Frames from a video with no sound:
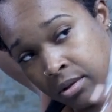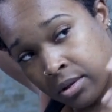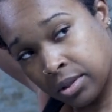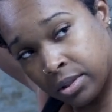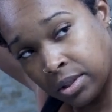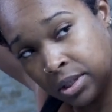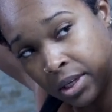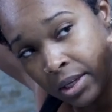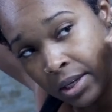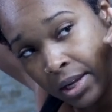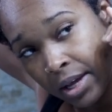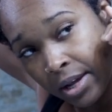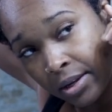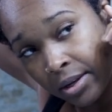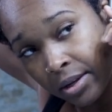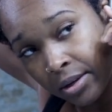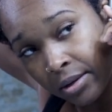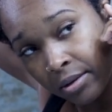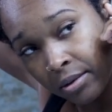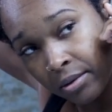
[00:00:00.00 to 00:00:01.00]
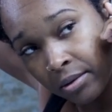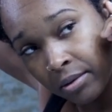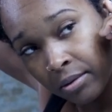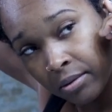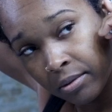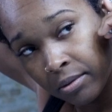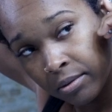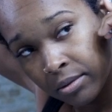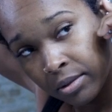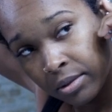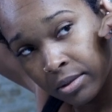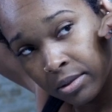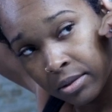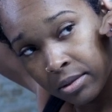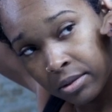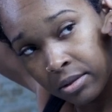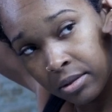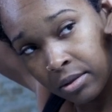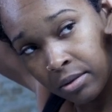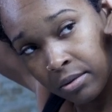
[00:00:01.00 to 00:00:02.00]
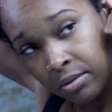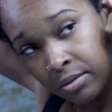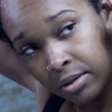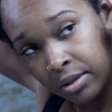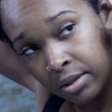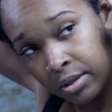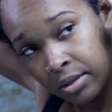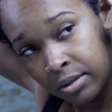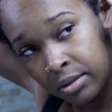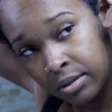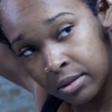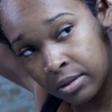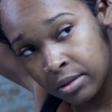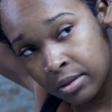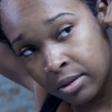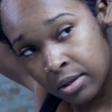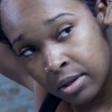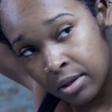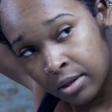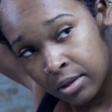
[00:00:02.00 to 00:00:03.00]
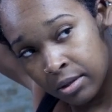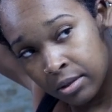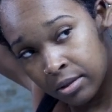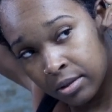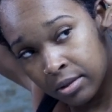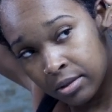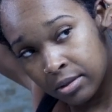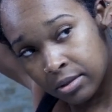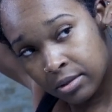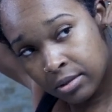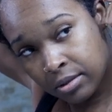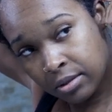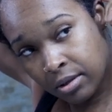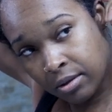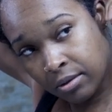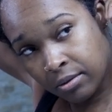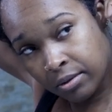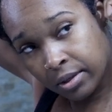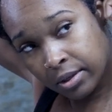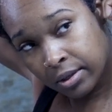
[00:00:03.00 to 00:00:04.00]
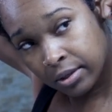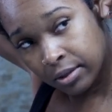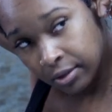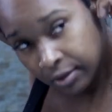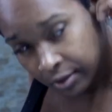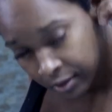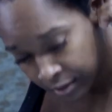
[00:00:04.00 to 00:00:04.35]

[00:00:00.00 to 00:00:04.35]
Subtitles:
It's getting out of here. This is going. This is going.